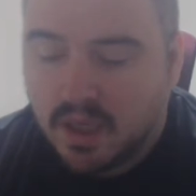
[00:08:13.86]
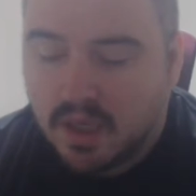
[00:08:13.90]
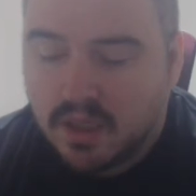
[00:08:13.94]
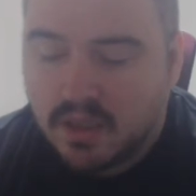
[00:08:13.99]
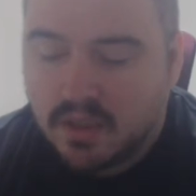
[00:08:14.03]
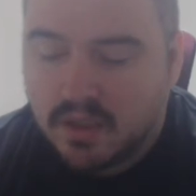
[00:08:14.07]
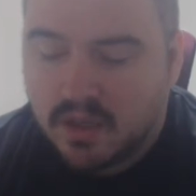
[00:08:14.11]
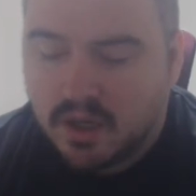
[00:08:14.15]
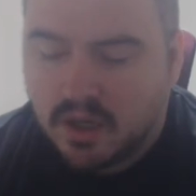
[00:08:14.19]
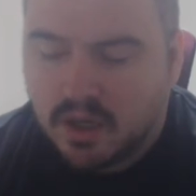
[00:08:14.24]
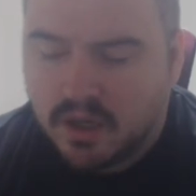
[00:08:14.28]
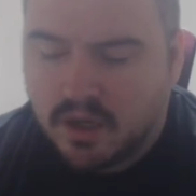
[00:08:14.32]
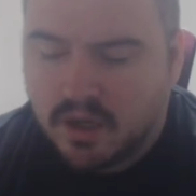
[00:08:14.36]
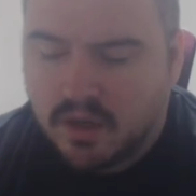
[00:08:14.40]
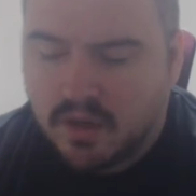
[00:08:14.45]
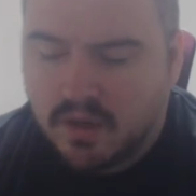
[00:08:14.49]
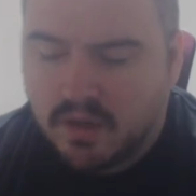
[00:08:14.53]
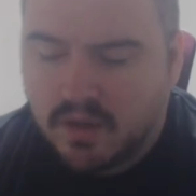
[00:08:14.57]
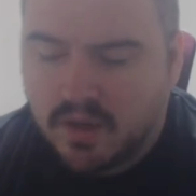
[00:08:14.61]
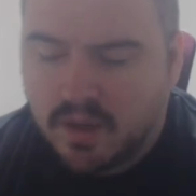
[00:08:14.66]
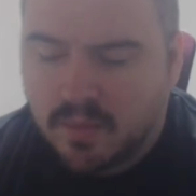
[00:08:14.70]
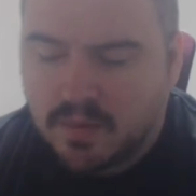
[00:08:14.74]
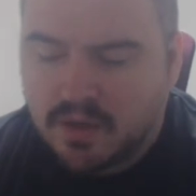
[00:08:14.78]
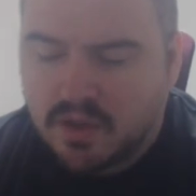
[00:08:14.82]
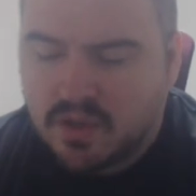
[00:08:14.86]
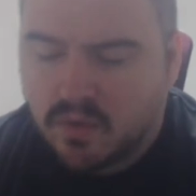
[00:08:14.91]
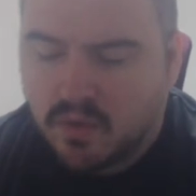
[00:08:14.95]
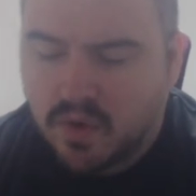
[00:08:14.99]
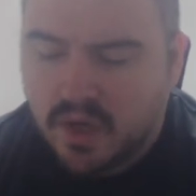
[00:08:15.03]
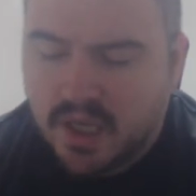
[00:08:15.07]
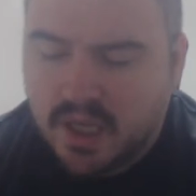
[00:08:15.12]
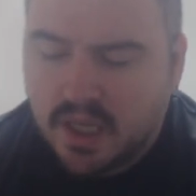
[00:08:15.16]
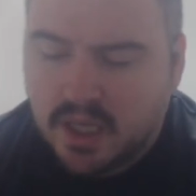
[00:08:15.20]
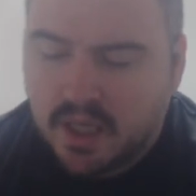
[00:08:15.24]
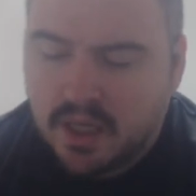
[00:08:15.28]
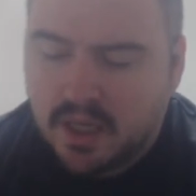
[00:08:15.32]
So number
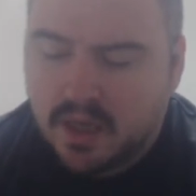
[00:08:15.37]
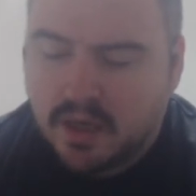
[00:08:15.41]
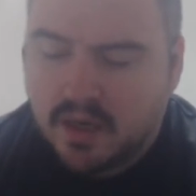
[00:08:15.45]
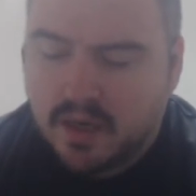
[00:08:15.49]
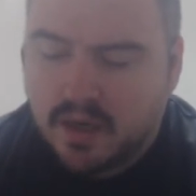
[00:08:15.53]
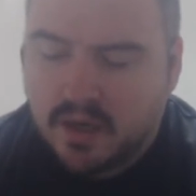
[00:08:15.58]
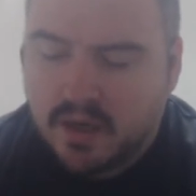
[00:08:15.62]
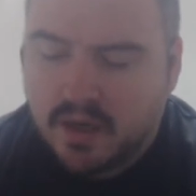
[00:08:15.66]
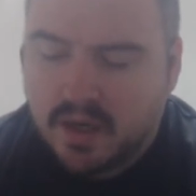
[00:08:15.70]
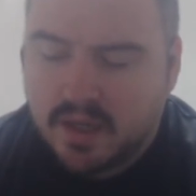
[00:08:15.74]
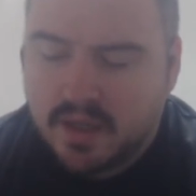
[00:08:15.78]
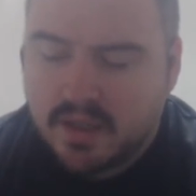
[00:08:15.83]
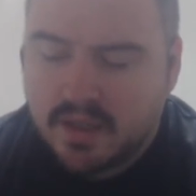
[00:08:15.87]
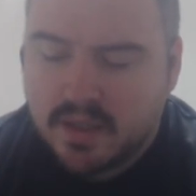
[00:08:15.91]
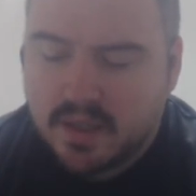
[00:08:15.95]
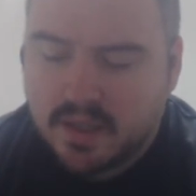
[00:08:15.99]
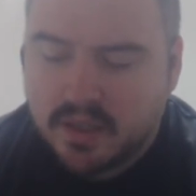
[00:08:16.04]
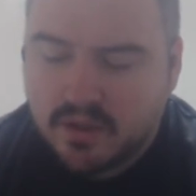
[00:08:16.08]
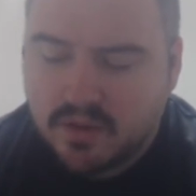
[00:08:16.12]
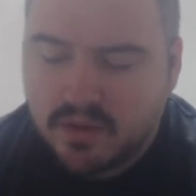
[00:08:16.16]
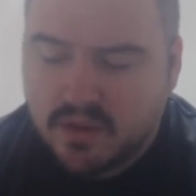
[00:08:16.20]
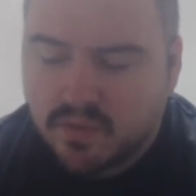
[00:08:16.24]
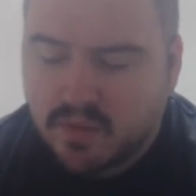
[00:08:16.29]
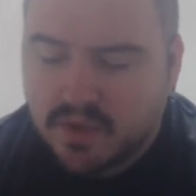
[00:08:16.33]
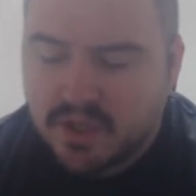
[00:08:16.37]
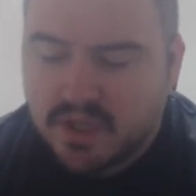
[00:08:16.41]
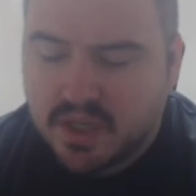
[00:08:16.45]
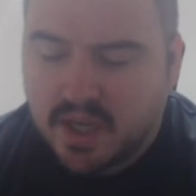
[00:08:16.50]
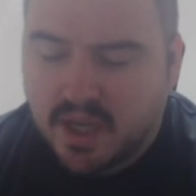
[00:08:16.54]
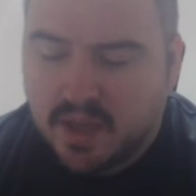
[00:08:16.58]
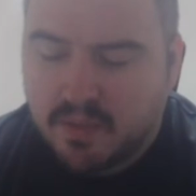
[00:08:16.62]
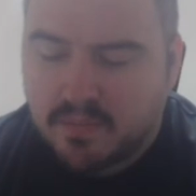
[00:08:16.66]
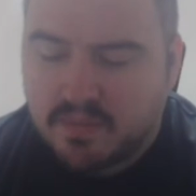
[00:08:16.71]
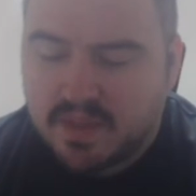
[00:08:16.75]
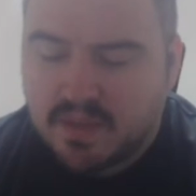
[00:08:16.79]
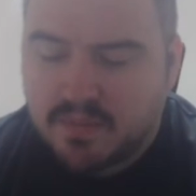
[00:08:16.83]
20 here is a new Switch
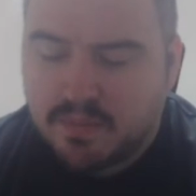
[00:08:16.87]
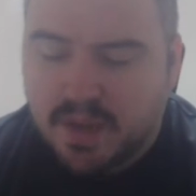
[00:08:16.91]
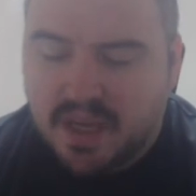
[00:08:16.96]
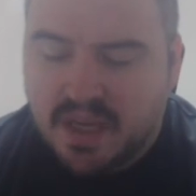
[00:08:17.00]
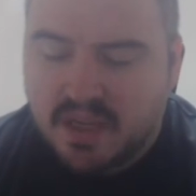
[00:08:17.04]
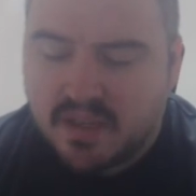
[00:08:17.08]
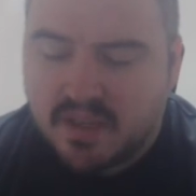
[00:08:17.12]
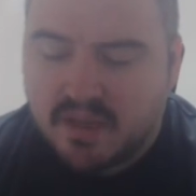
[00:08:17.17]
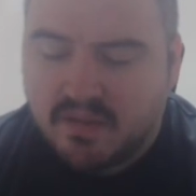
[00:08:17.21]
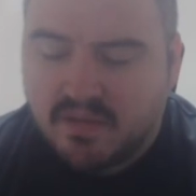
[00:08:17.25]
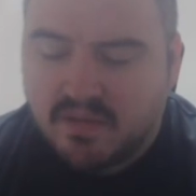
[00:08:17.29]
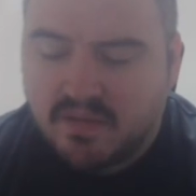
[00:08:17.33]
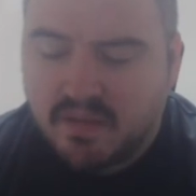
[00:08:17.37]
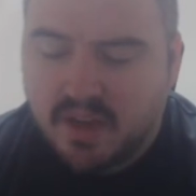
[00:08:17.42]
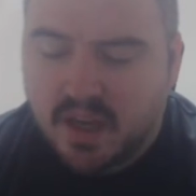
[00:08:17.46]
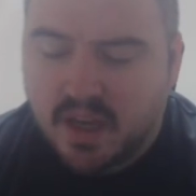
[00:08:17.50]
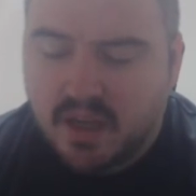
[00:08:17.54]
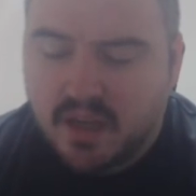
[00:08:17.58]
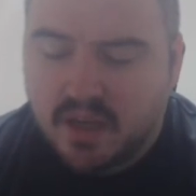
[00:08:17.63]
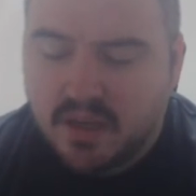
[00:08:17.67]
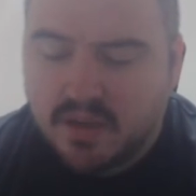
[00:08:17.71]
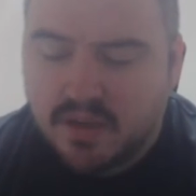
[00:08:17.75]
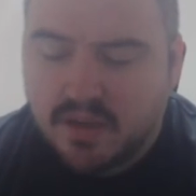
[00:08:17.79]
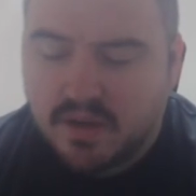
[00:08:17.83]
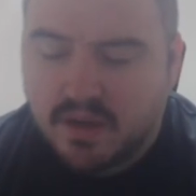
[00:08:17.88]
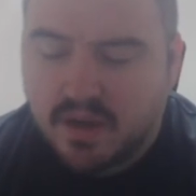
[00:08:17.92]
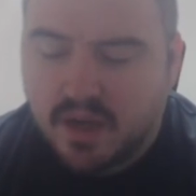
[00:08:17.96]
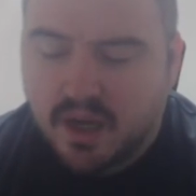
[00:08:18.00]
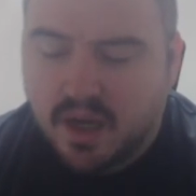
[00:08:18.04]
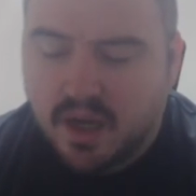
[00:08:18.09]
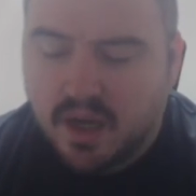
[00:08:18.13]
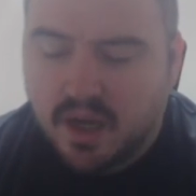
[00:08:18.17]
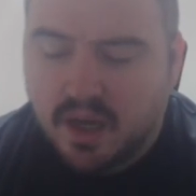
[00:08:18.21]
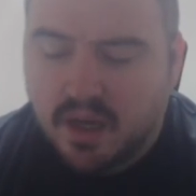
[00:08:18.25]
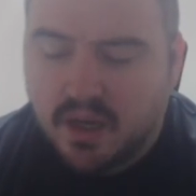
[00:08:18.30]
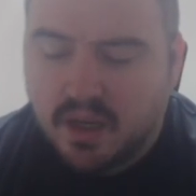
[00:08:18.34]
game, Space
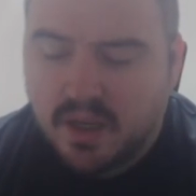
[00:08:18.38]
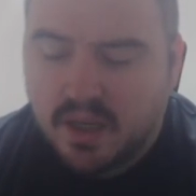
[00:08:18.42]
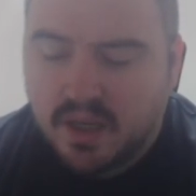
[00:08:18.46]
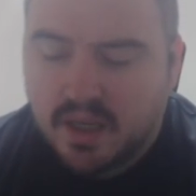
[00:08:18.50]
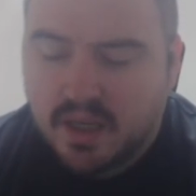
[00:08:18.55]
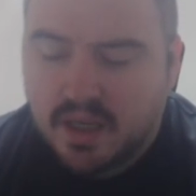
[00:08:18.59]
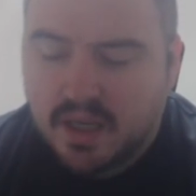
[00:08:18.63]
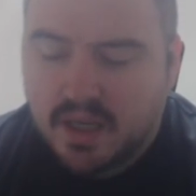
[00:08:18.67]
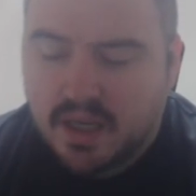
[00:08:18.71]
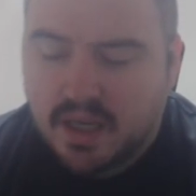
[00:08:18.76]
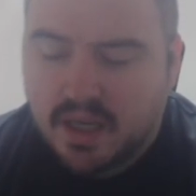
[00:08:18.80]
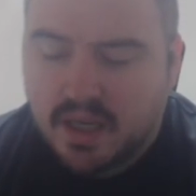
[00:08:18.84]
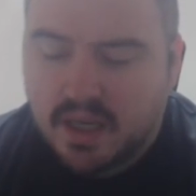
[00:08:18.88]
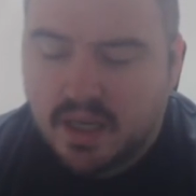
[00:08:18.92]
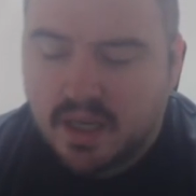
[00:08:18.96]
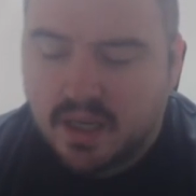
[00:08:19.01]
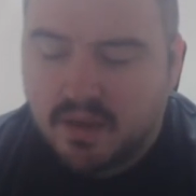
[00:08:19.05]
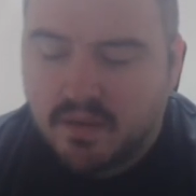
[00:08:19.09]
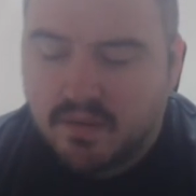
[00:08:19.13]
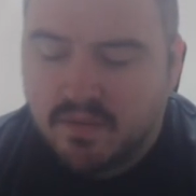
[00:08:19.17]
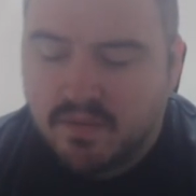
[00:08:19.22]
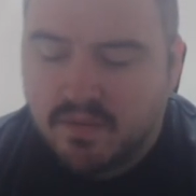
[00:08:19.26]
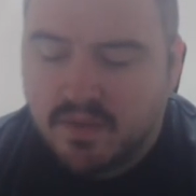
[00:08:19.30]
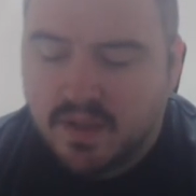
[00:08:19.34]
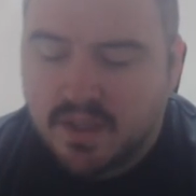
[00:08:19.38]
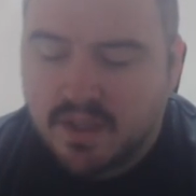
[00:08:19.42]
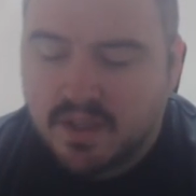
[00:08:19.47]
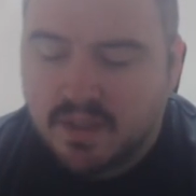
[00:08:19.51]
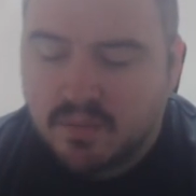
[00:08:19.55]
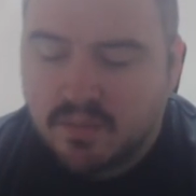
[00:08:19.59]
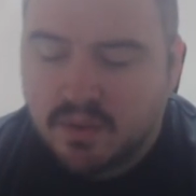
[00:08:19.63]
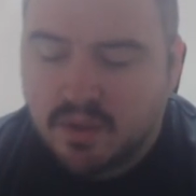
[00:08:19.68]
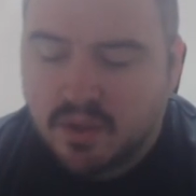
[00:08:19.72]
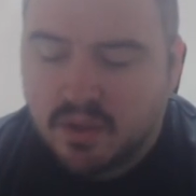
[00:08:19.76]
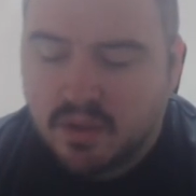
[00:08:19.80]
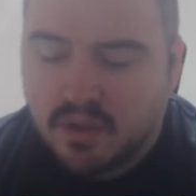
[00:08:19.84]
Invader
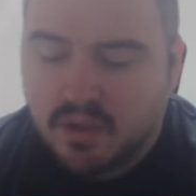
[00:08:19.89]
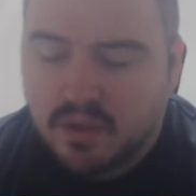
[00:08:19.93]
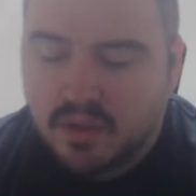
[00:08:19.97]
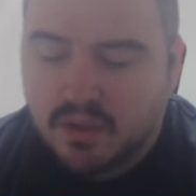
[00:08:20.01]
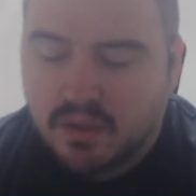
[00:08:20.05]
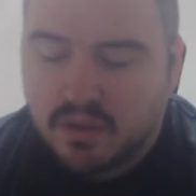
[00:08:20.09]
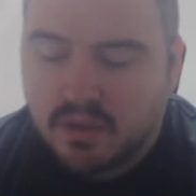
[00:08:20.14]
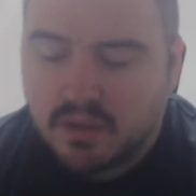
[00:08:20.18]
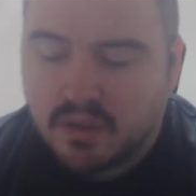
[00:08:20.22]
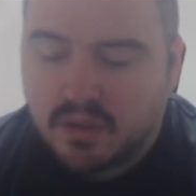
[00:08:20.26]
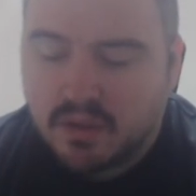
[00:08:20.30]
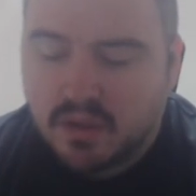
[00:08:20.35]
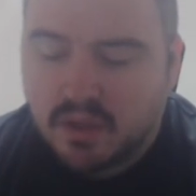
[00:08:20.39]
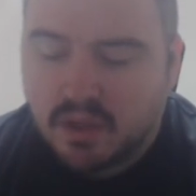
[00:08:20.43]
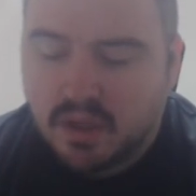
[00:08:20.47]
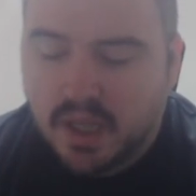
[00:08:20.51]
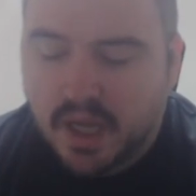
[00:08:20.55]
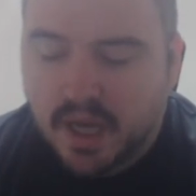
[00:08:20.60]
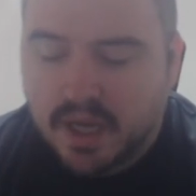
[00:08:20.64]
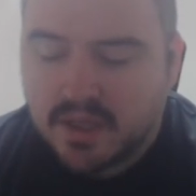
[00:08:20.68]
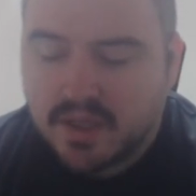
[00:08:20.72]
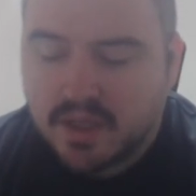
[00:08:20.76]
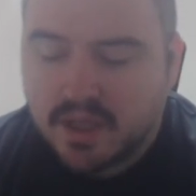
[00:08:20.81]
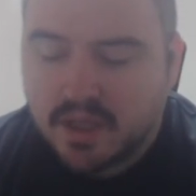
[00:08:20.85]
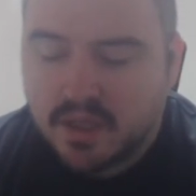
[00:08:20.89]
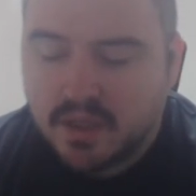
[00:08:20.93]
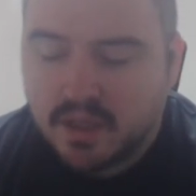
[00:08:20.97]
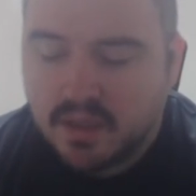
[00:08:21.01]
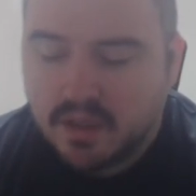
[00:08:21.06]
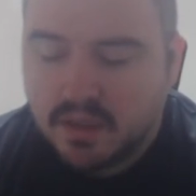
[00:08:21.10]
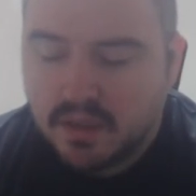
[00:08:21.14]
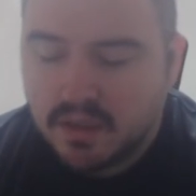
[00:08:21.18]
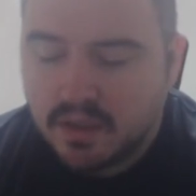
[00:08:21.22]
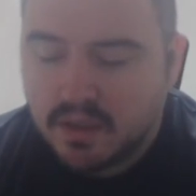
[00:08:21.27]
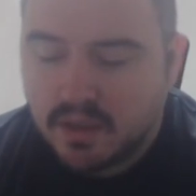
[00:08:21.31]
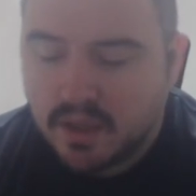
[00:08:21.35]
Invisible Collection.
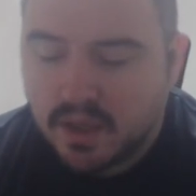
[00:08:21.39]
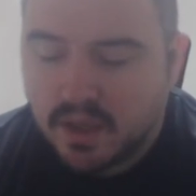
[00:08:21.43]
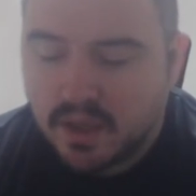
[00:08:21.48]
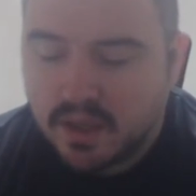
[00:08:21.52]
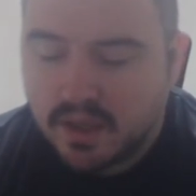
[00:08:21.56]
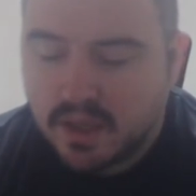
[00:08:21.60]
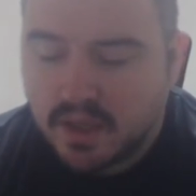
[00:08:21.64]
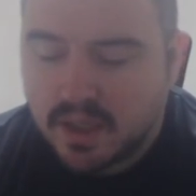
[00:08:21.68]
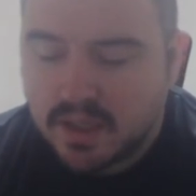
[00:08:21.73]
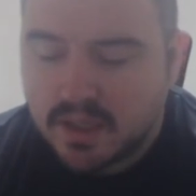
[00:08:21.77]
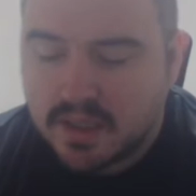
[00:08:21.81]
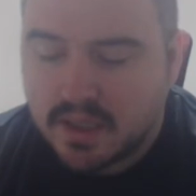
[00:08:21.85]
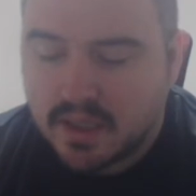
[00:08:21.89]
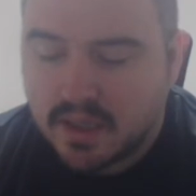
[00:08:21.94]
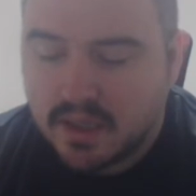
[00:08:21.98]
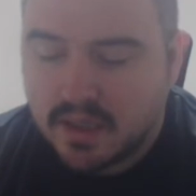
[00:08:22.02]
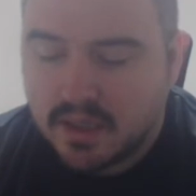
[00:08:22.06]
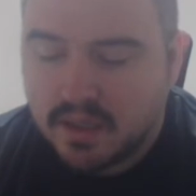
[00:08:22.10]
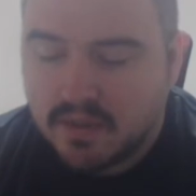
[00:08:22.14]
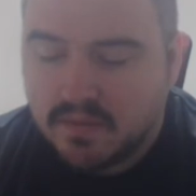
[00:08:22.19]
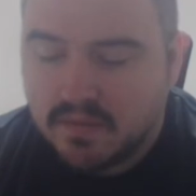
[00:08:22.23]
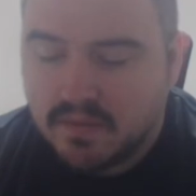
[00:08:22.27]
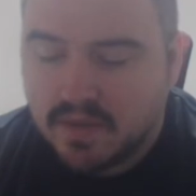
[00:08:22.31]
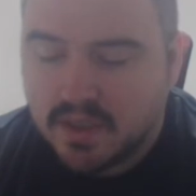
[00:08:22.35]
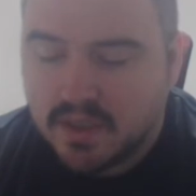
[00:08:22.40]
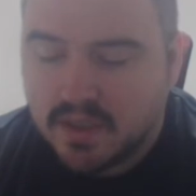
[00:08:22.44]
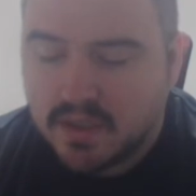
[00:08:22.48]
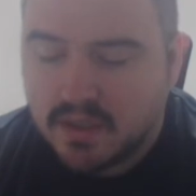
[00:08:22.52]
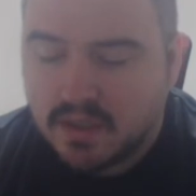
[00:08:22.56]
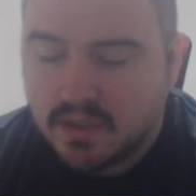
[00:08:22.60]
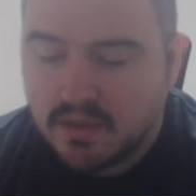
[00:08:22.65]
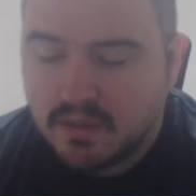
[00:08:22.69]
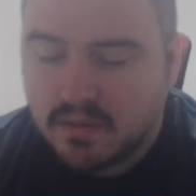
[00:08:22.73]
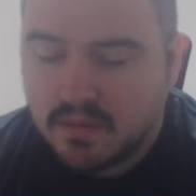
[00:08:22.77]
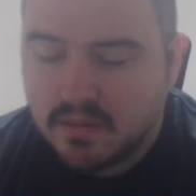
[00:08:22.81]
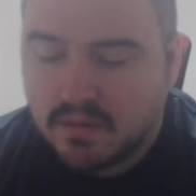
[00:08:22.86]
I think that's Invisible.